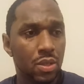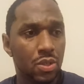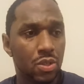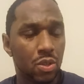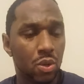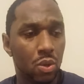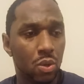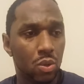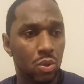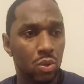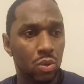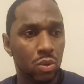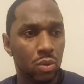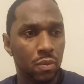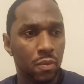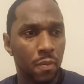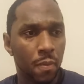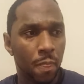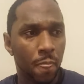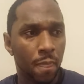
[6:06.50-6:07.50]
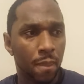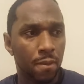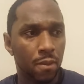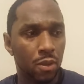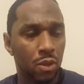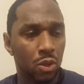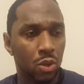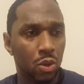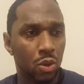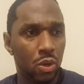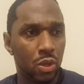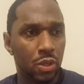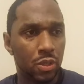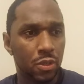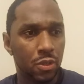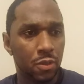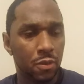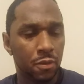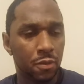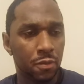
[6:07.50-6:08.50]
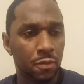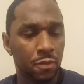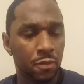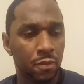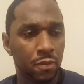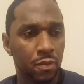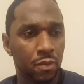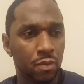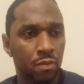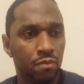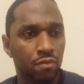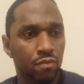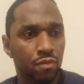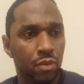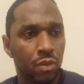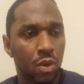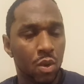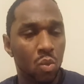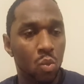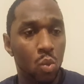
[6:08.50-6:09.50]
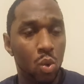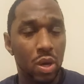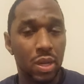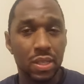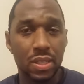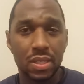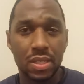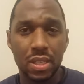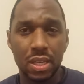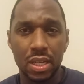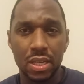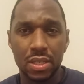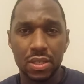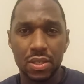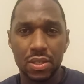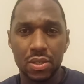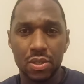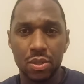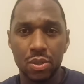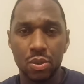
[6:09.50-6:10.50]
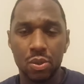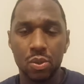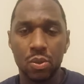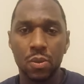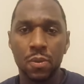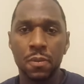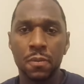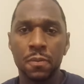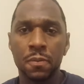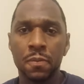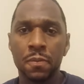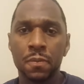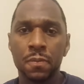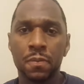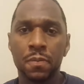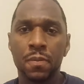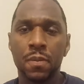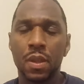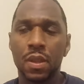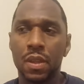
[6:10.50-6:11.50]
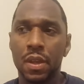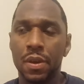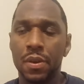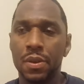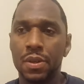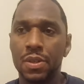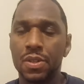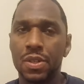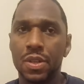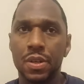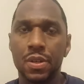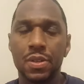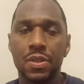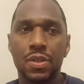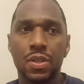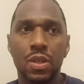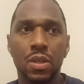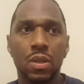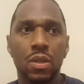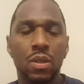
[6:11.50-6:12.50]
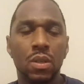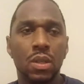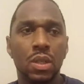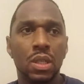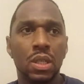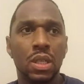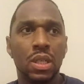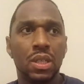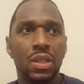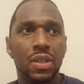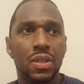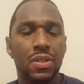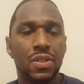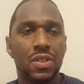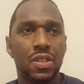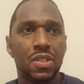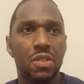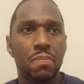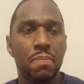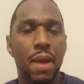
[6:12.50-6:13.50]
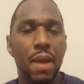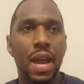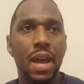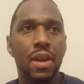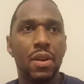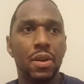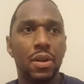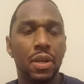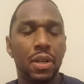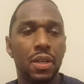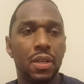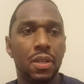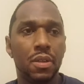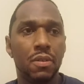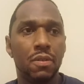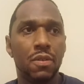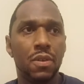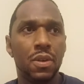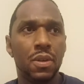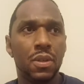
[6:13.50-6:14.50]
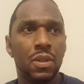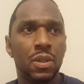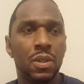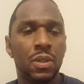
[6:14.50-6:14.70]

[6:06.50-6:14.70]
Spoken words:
So the Lord wants us to, there's this matter of